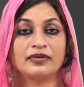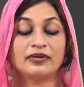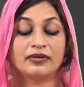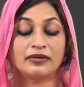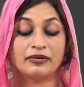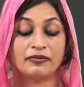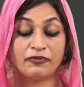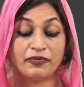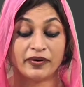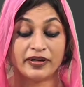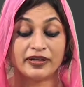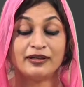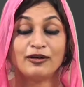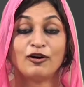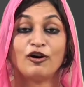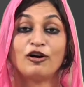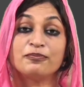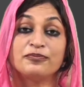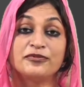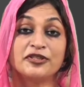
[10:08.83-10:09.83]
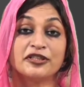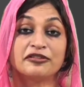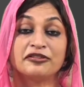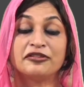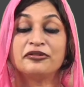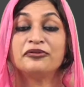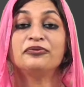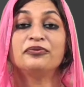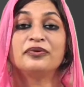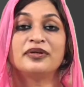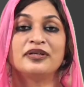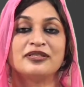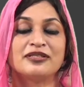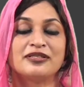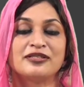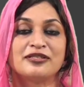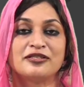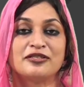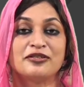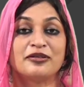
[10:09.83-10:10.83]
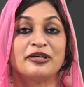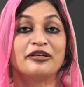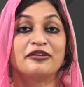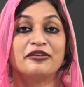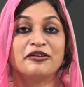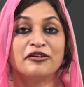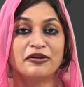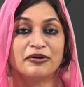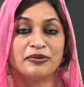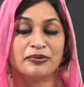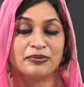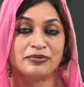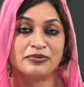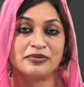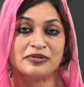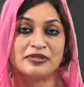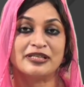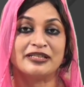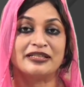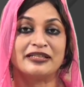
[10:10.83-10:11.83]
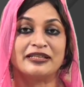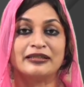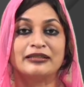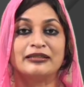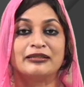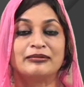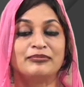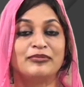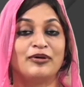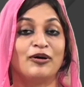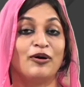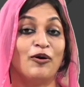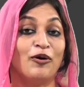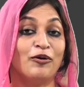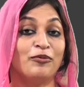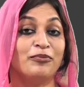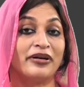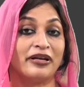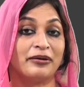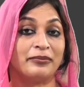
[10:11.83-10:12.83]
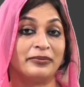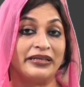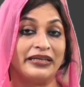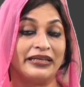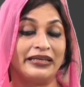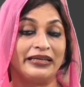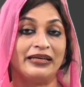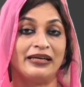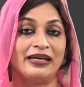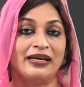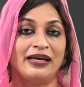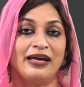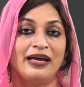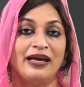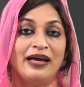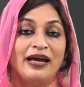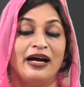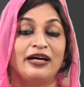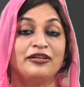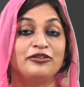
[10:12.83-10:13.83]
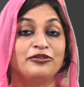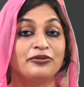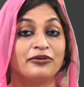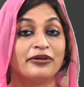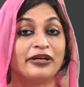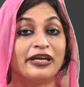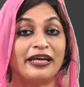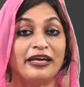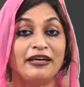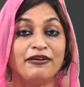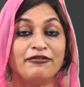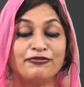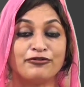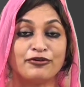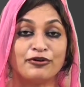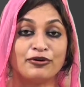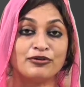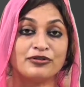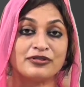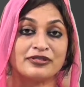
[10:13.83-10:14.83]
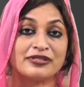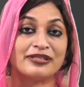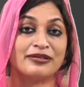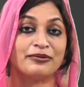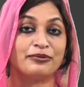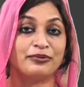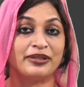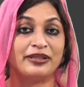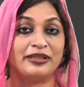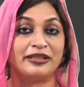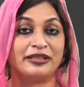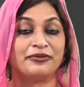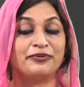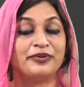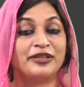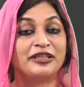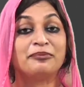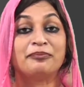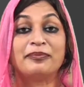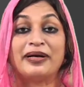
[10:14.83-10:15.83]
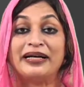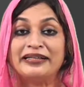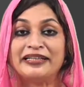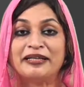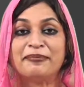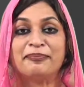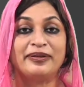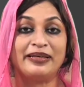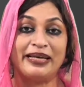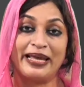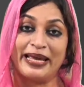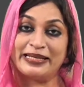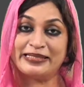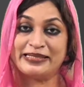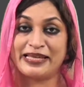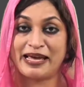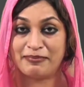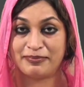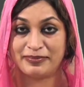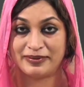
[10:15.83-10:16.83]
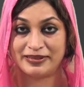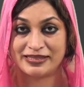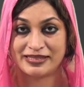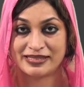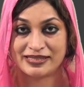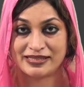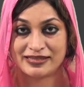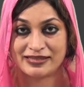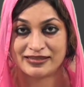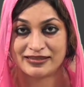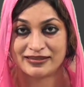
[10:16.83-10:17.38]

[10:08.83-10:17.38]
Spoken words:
One objective was to introduce the term home remedy and to reinforce the word with multiple examples.